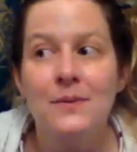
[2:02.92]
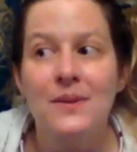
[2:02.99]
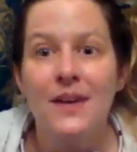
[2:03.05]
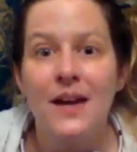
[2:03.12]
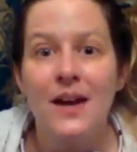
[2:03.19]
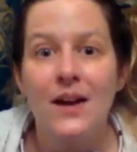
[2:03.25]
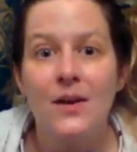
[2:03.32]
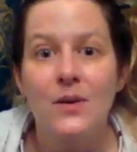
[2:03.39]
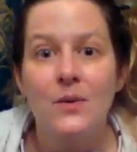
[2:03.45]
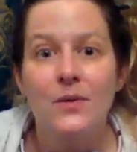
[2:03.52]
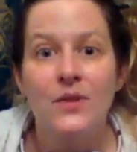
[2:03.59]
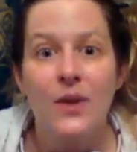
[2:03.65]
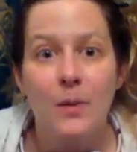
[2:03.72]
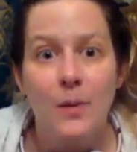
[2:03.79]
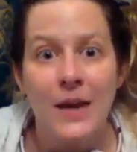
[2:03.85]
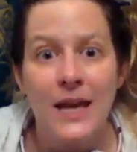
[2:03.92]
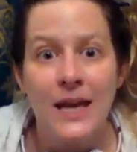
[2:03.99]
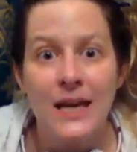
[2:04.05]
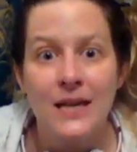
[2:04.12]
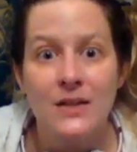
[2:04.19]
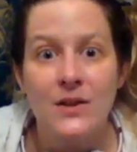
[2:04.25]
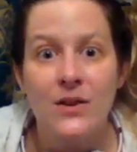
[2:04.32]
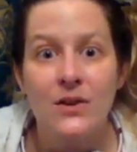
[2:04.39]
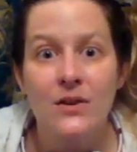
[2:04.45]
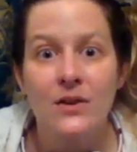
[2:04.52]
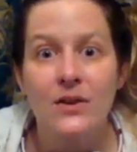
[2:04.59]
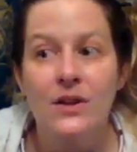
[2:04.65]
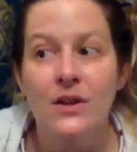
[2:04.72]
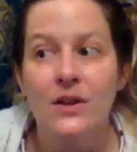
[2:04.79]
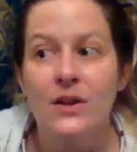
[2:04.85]
to get out, to get my hair
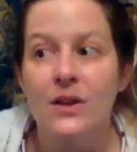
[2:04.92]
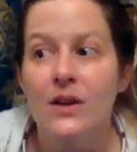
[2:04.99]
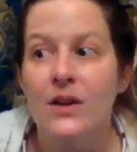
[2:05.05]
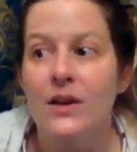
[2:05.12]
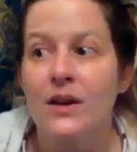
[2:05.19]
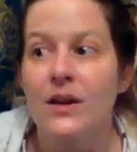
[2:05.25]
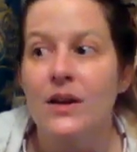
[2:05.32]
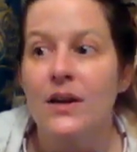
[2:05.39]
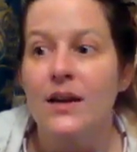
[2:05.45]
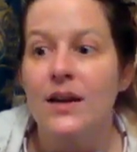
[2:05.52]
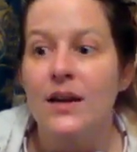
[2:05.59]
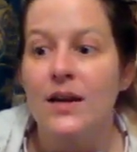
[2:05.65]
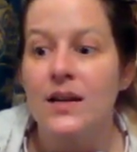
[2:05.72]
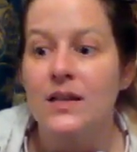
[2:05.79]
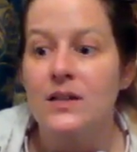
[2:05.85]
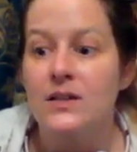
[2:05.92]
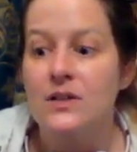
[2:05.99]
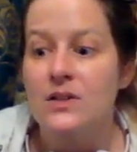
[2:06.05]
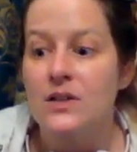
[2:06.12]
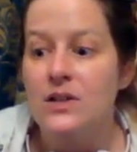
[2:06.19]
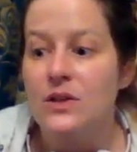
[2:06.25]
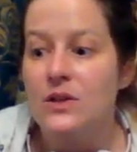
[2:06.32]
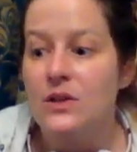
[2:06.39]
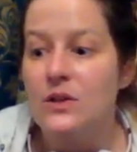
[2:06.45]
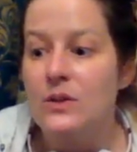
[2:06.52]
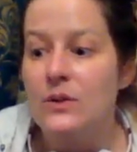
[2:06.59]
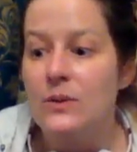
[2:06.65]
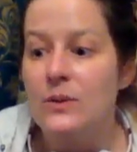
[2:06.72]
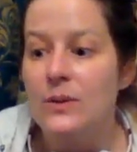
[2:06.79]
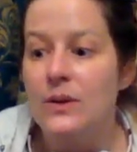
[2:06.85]
done, and
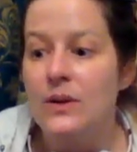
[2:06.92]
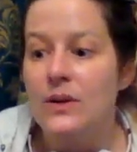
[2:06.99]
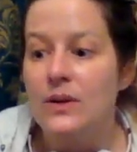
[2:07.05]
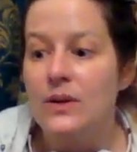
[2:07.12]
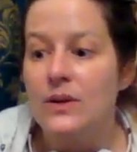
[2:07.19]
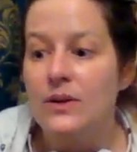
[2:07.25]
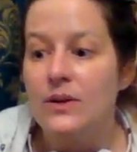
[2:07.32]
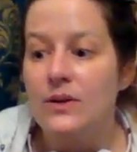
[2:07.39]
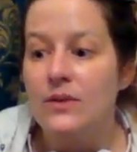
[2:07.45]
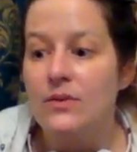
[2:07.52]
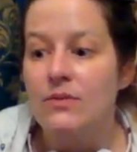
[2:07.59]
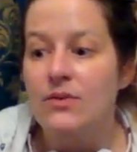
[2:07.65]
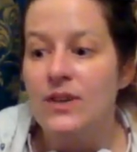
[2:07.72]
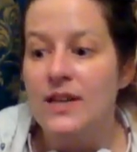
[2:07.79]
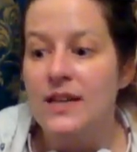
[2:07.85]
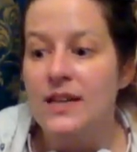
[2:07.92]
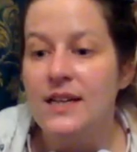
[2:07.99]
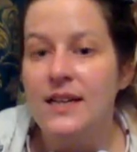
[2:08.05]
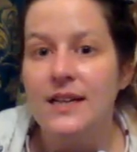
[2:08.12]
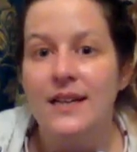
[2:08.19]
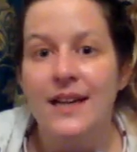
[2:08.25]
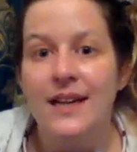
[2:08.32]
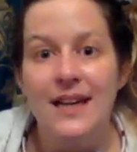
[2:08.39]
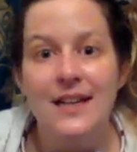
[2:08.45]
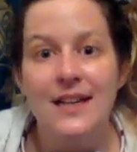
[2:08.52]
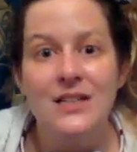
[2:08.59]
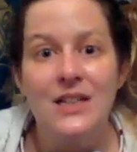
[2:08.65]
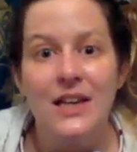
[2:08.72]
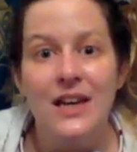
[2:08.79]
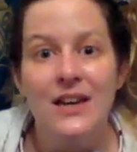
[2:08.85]
to really
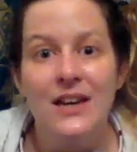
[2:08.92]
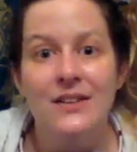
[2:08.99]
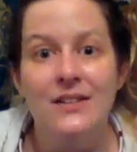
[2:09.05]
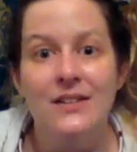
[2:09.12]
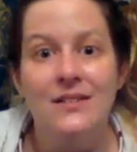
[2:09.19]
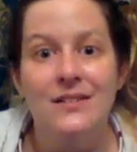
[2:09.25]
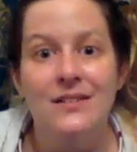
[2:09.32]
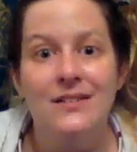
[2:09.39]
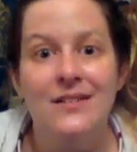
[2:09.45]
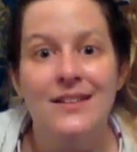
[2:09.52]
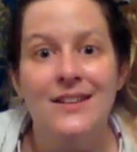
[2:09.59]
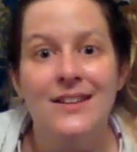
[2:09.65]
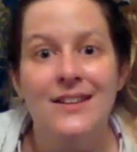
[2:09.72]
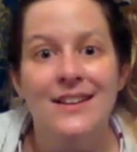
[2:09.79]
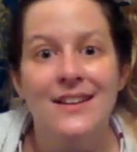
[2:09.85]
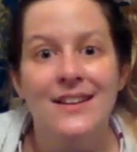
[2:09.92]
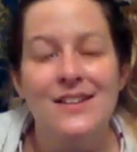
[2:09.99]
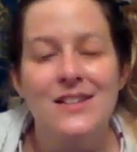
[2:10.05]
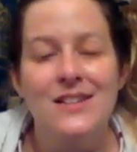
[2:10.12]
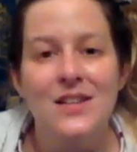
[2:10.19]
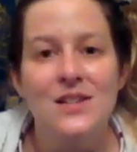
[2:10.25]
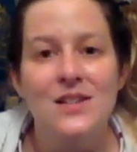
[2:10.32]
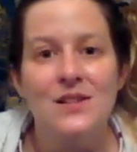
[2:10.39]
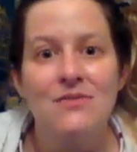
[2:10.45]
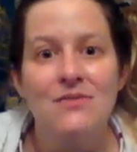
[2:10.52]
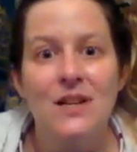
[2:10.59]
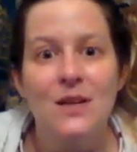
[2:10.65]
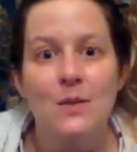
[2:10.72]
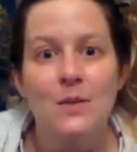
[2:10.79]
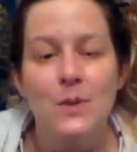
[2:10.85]
engage again. They say it's a
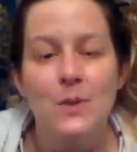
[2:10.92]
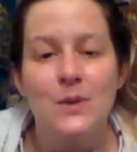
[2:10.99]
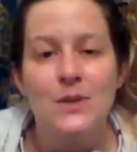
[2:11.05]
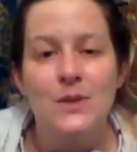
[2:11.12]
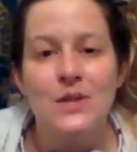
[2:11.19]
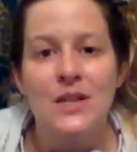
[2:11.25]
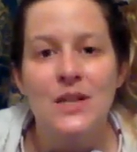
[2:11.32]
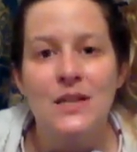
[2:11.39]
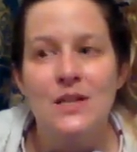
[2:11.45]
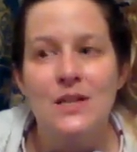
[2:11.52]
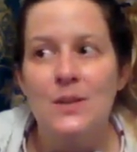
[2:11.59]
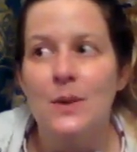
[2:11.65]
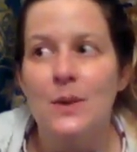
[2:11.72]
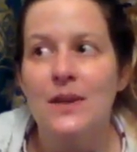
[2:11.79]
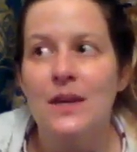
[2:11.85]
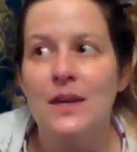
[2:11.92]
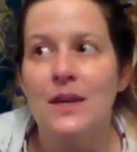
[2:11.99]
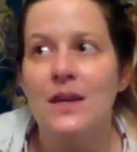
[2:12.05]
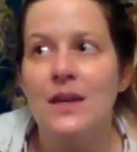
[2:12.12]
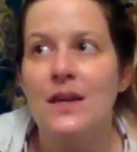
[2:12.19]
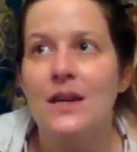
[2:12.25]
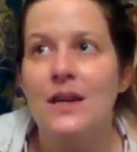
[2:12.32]
really important journey. So I think